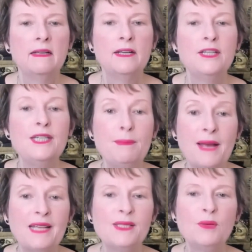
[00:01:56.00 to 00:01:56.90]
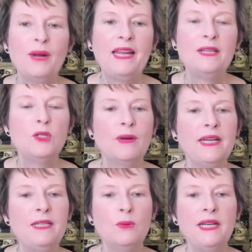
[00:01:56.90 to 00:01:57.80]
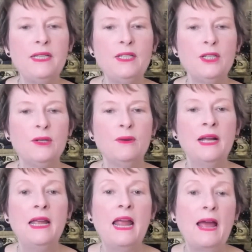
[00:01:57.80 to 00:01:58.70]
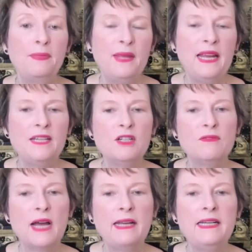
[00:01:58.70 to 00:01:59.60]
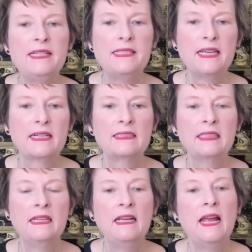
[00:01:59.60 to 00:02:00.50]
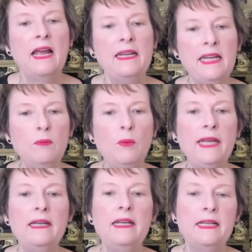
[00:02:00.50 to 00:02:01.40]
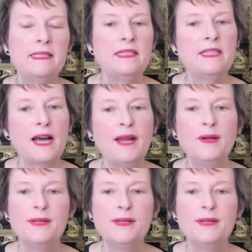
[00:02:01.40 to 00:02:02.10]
She passed away in 2022 at the age of 96, and he'd waited his entire